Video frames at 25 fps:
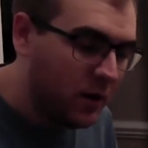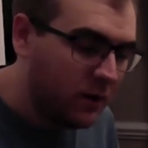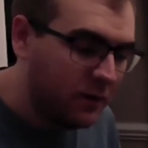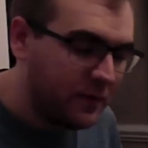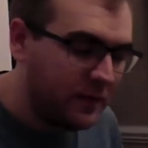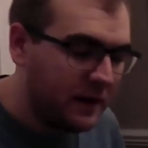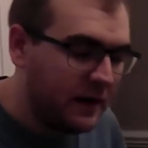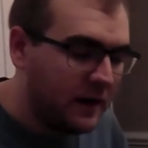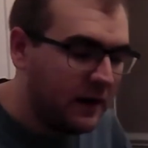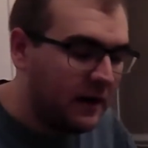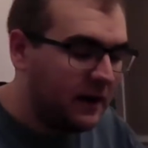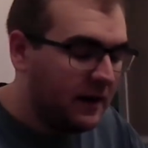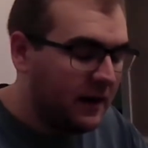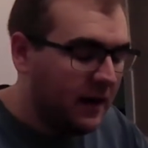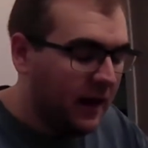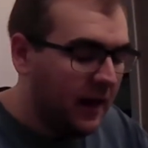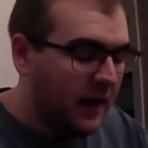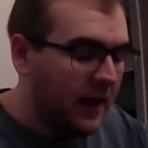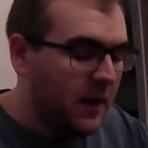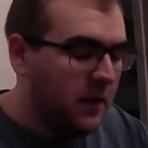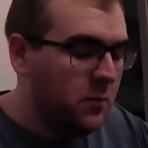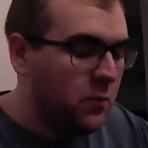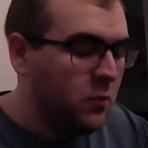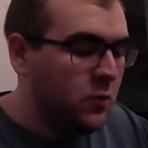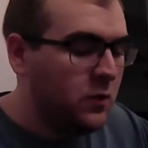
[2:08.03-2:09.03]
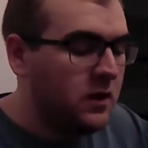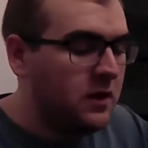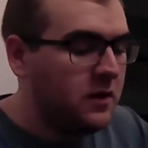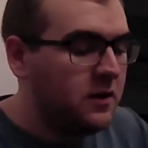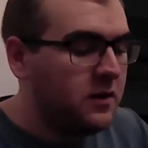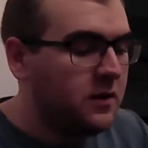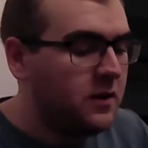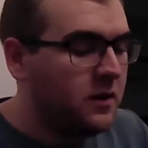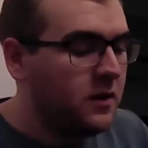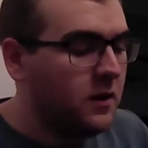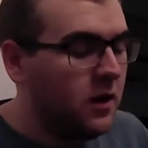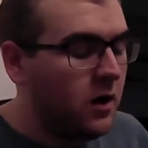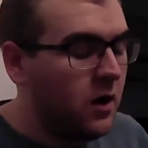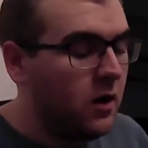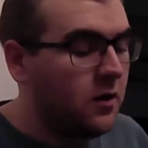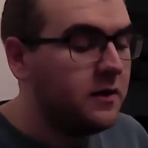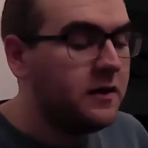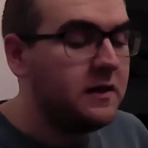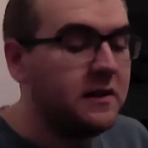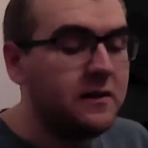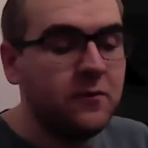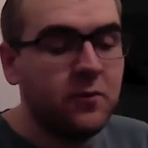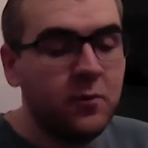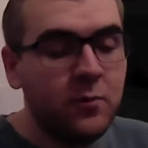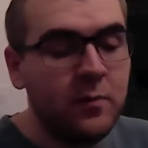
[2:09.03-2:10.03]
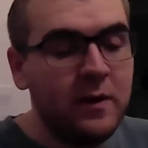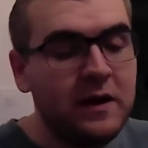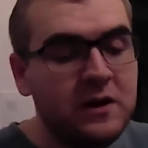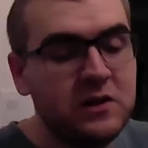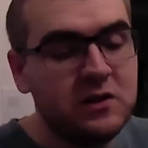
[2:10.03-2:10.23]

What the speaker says: It came with all the information, the